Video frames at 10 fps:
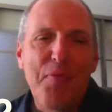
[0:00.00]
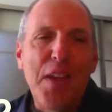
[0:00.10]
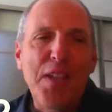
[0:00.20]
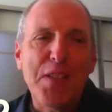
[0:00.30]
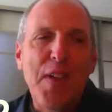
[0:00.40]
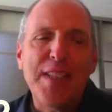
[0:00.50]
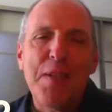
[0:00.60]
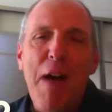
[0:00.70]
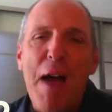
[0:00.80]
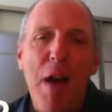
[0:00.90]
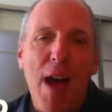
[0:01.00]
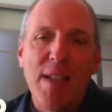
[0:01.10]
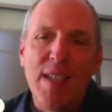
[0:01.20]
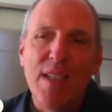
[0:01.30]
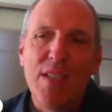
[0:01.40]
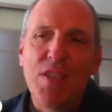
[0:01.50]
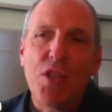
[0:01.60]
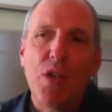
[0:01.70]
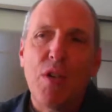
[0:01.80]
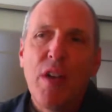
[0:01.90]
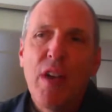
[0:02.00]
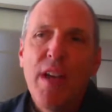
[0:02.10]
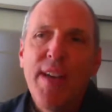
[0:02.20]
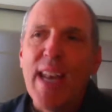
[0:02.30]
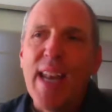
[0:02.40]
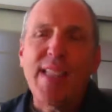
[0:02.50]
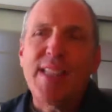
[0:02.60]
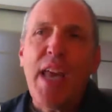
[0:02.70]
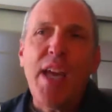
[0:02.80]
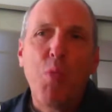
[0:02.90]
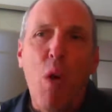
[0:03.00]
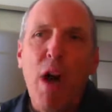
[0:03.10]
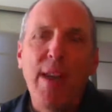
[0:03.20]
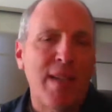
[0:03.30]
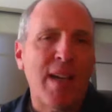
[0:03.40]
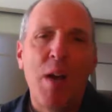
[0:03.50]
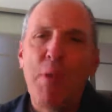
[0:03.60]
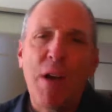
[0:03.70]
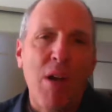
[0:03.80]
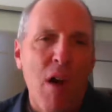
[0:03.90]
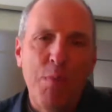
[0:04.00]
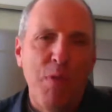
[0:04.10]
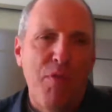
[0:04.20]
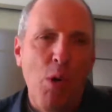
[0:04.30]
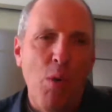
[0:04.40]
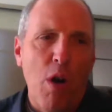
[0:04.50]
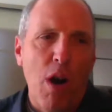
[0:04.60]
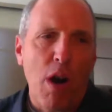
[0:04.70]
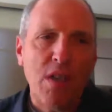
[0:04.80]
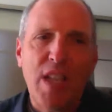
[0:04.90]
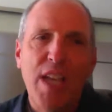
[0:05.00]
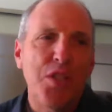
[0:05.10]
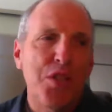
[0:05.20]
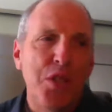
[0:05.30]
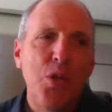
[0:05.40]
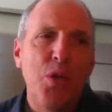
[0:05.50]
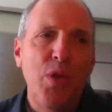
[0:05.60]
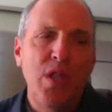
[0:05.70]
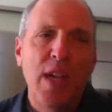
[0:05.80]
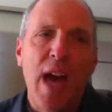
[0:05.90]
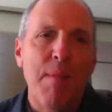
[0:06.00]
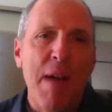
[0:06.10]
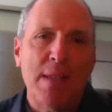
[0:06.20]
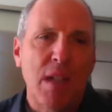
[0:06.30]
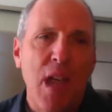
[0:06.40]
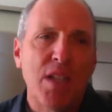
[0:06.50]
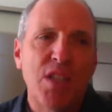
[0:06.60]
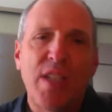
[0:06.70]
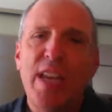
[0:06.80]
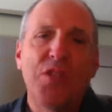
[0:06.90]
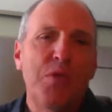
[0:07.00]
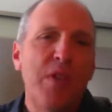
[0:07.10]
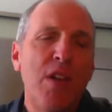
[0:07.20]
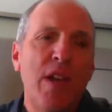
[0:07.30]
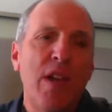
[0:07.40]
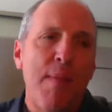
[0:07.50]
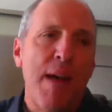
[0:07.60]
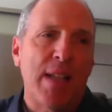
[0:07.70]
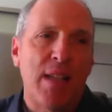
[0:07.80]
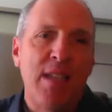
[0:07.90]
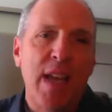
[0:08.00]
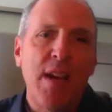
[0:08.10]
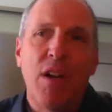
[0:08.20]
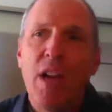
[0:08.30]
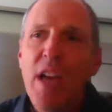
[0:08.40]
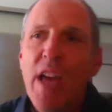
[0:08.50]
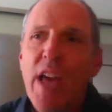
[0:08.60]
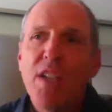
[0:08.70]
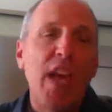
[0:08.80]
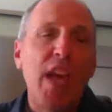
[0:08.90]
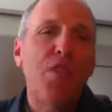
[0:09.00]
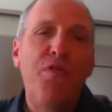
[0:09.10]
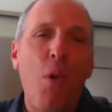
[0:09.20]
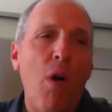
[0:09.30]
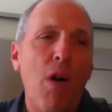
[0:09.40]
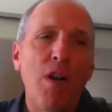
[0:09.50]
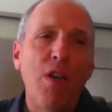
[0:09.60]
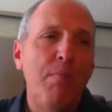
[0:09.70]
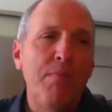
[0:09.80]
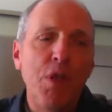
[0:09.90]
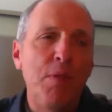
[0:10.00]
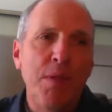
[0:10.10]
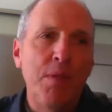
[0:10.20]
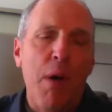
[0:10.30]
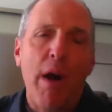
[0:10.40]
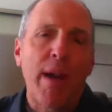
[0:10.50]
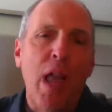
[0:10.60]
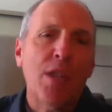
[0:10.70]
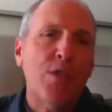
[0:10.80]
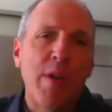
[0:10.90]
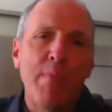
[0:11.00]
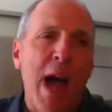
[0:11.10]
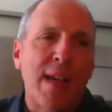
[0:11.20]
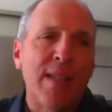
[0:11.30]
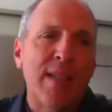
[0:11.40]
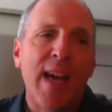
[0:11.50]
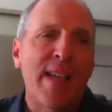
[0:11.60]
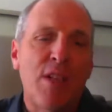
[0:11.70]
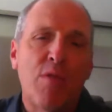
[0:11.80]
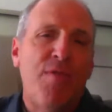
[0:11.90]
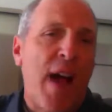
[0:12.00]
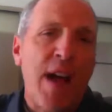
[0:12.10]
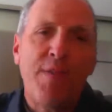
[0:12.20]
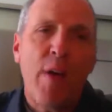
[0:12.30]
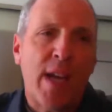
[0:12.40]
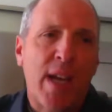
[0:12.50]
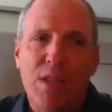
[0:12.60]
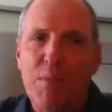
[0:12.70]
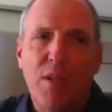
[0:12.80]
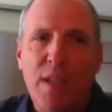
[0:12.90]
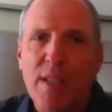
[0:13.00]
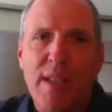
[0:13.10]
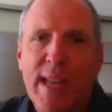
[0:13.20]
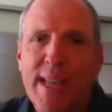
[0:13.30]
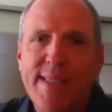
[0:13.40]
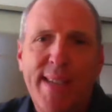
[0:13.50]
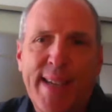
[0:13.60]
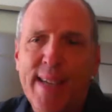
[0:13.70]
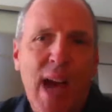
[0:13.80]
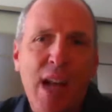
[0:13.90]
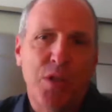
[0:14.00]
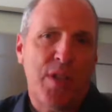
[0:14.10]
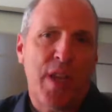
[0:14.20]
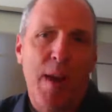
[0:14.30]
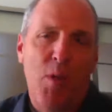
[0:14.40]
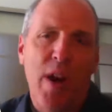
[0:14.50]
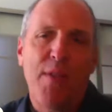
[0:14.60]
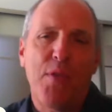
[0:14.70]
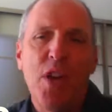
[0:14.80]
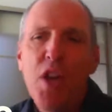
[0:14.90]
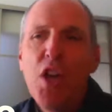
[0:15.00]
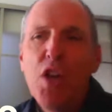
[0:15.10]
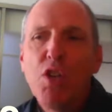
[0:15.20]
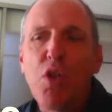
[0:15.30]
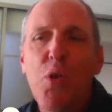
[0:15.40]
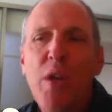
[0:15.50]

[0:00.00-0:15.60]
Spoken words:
Face-to-face in my mind is that you're, like, stage 1 is a cup of coffee before work. Stage 2 is you got them out to lunch. Stage 3, you got them out to dinner. Right. Stage 4, you bought a luxury box and got 5 great customers at a Dodgers game or whatever. Gotcha. So,